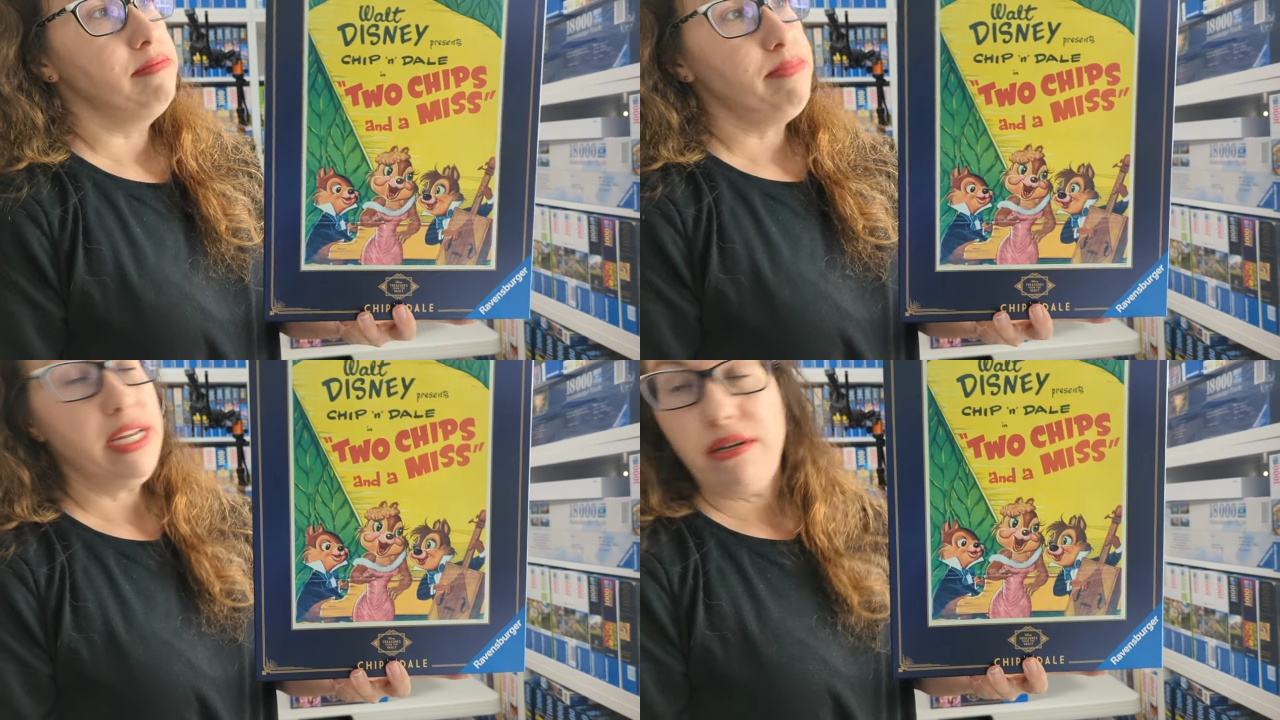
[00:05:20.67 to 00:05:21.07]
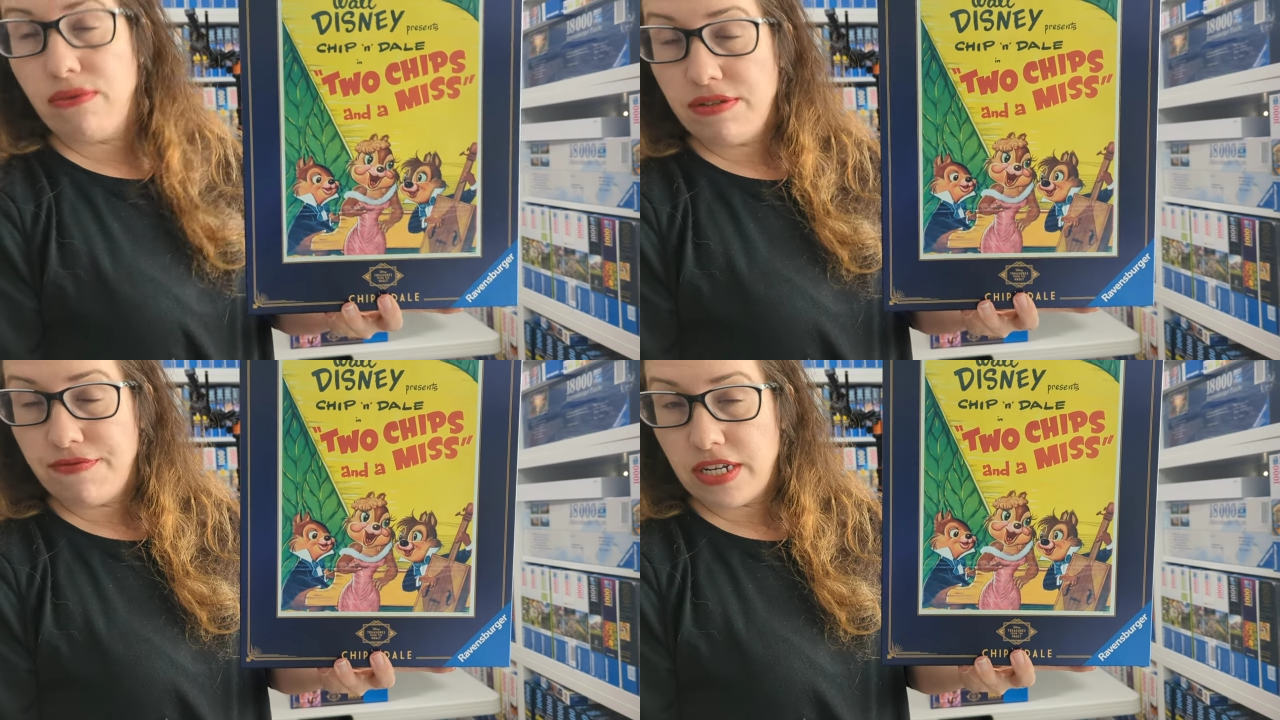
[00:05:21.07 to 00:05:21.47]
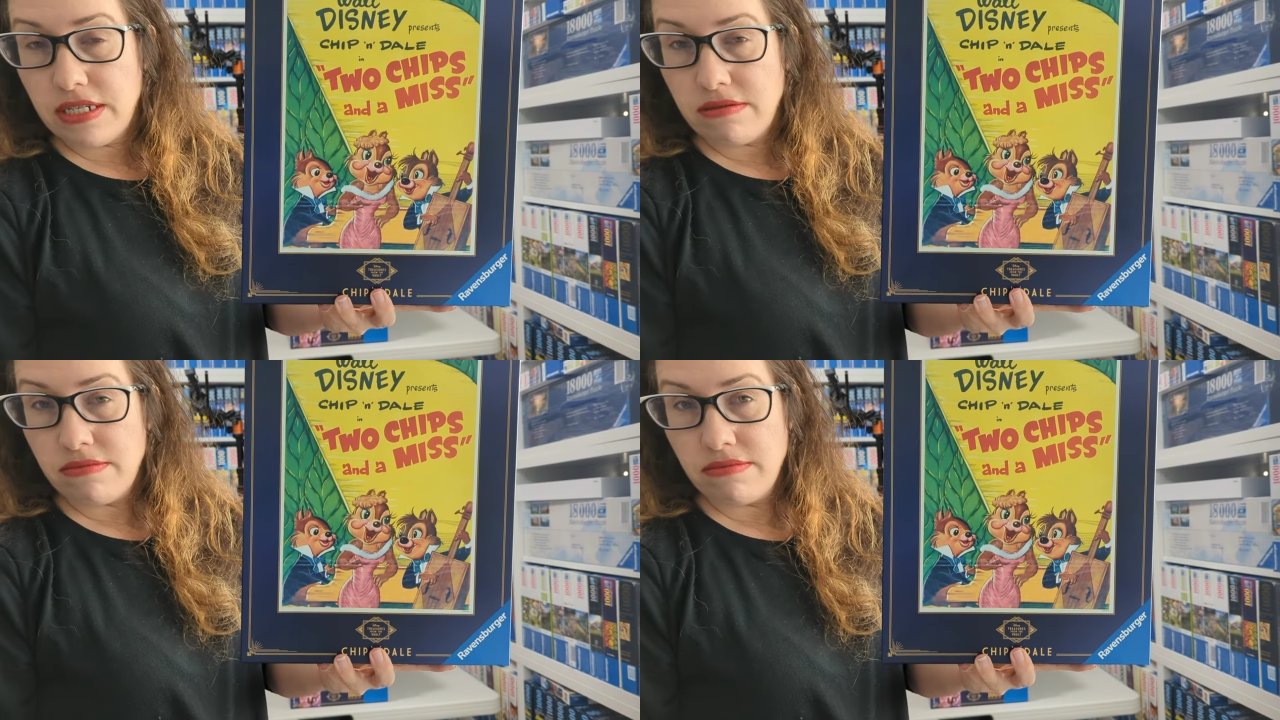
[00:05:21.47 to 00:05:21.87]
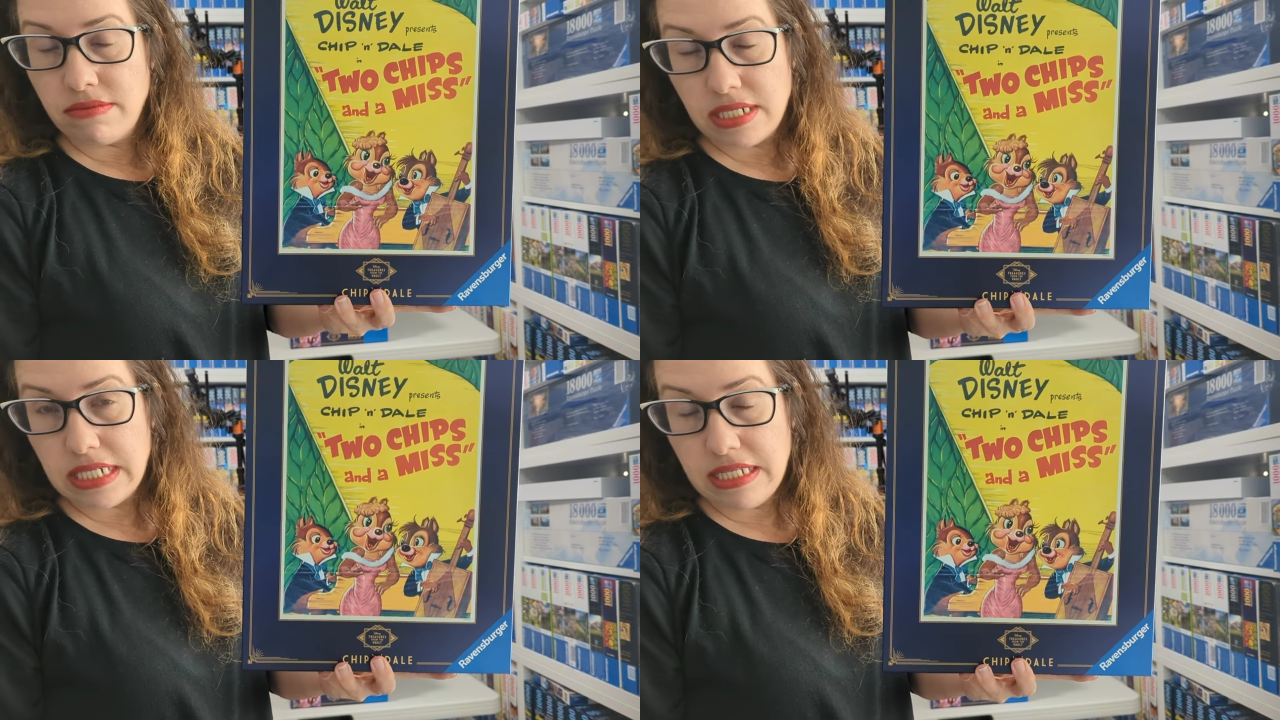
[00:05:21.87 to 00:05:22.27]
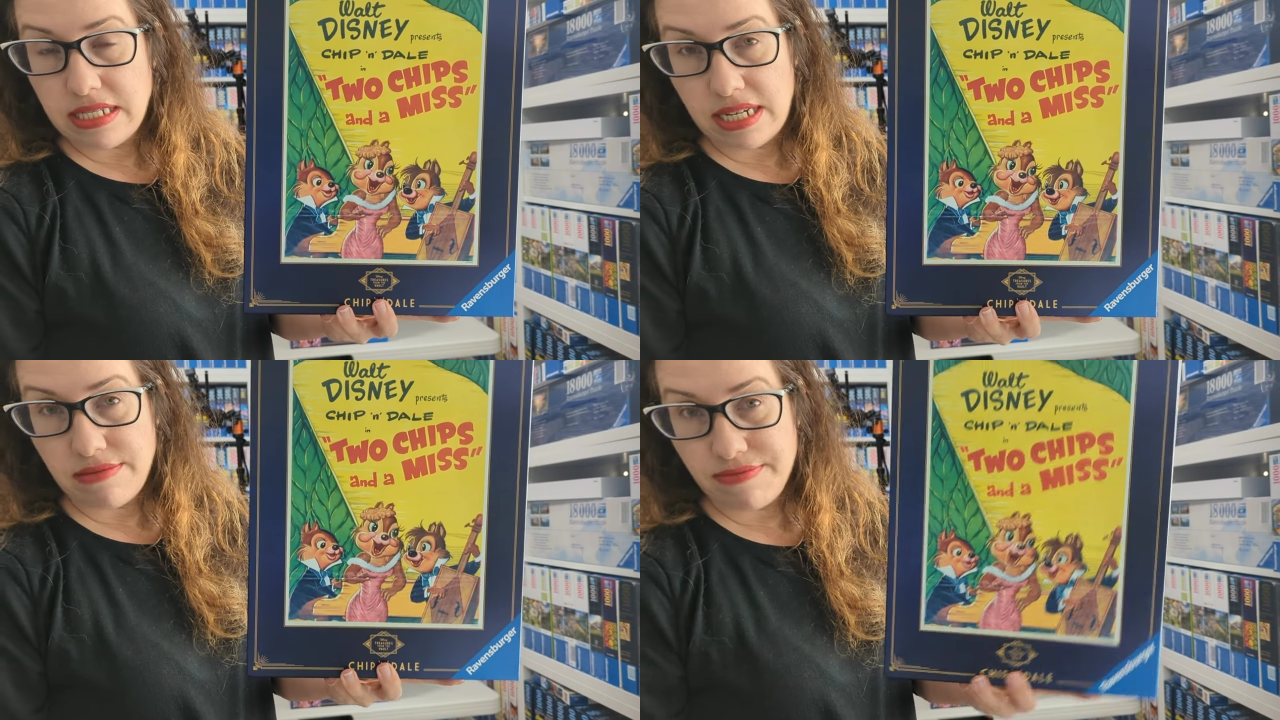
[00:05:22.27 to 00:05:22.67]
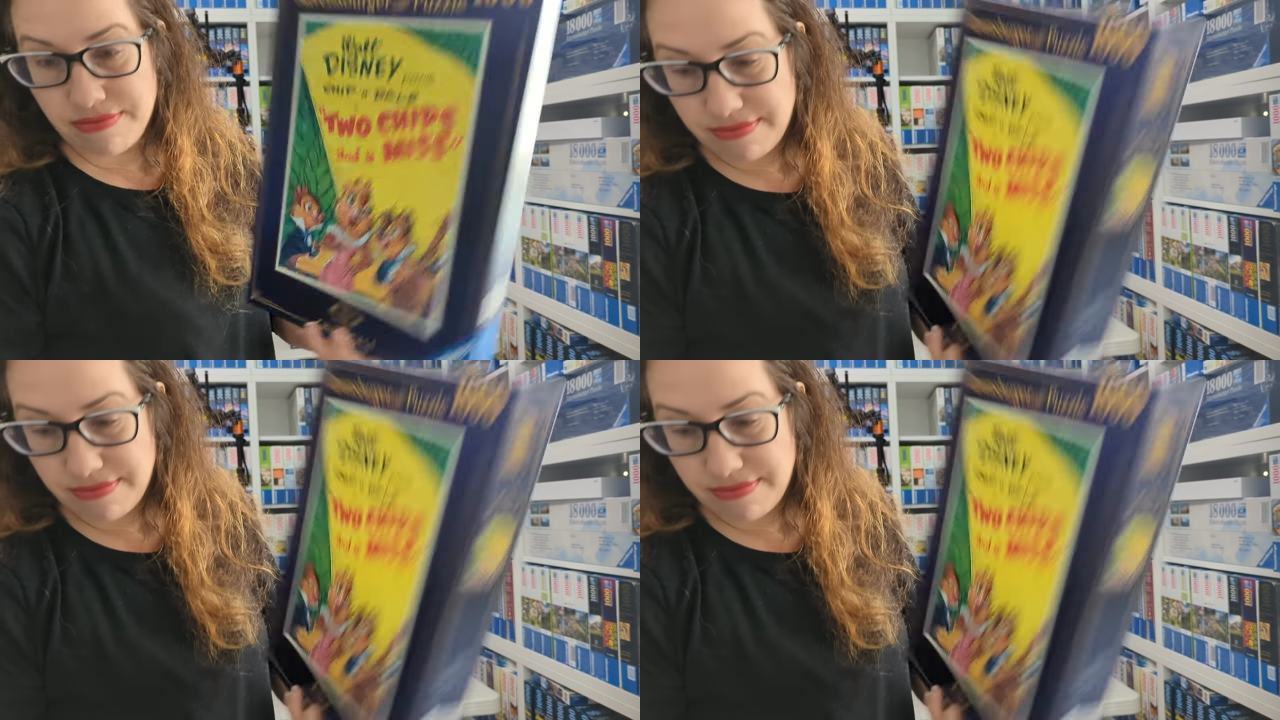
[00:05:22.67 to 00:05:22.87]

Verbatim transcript: But it was fun. And it's done.